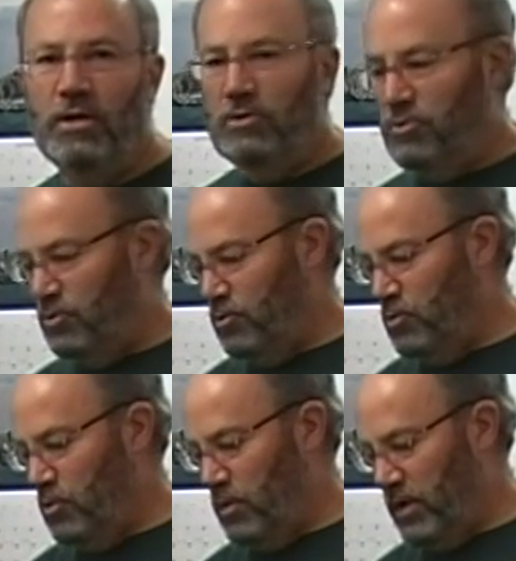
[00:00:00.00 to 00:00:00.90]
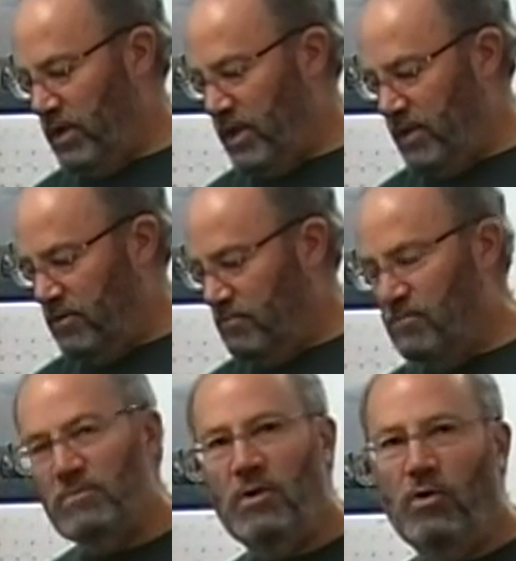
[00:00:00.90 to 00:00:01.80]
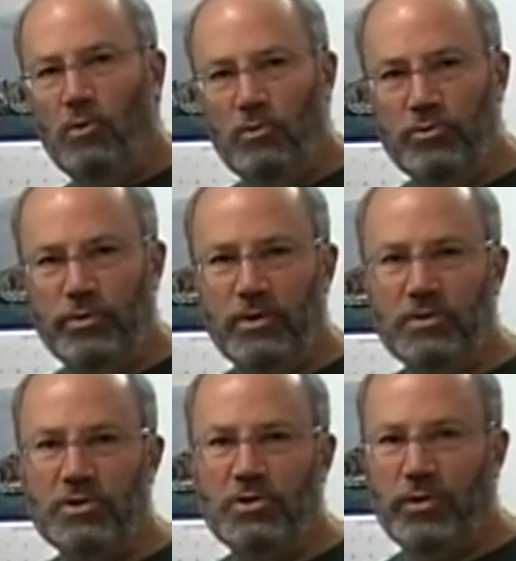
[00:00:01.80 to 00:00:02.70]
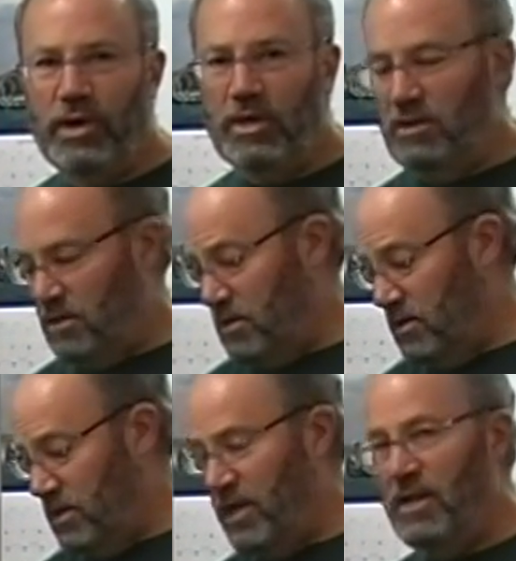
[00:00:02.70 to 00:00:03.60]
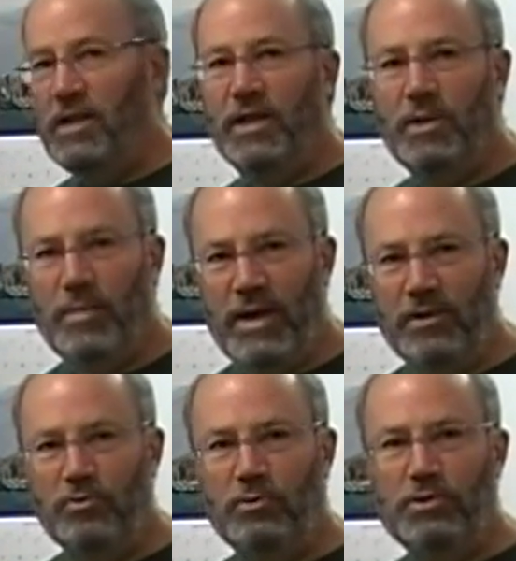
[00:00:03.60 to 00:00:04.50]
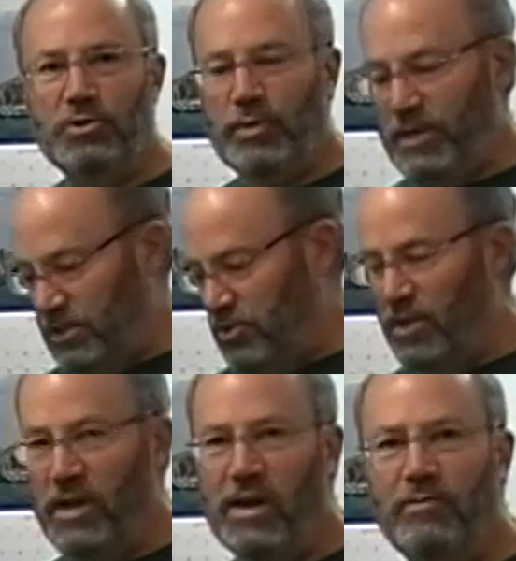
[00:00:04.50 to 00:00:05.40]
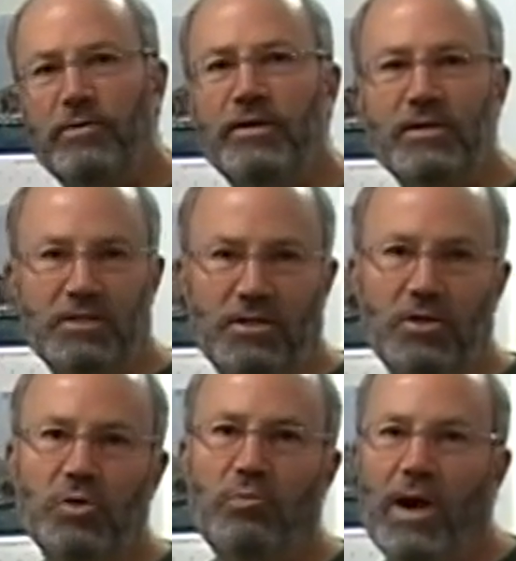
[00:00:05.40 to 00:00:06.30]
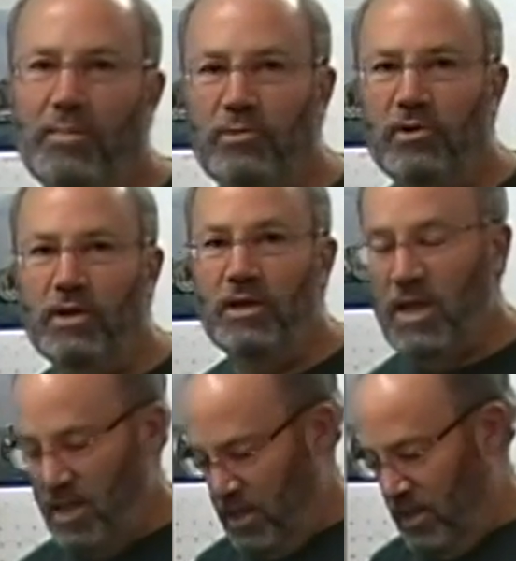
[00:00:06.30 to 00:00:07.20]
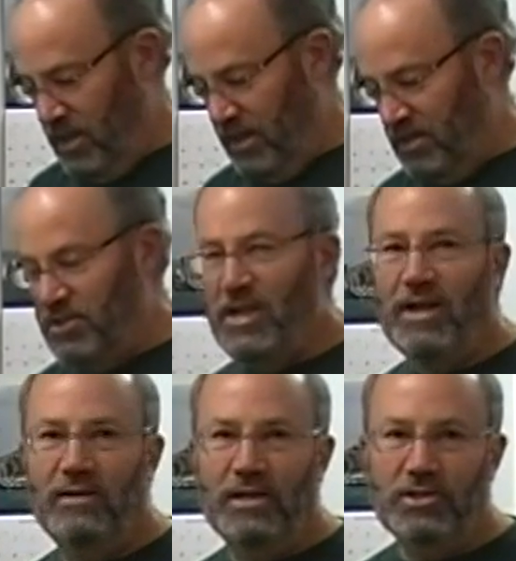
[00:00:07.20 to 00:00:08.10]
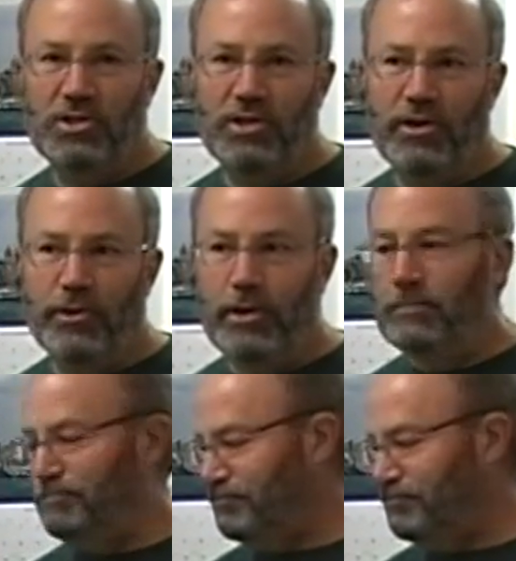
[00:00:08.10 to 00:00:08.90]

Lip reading: to get the hole drilled straight, to get it on the mandrel straight so that everything seats properly. It's not necessary,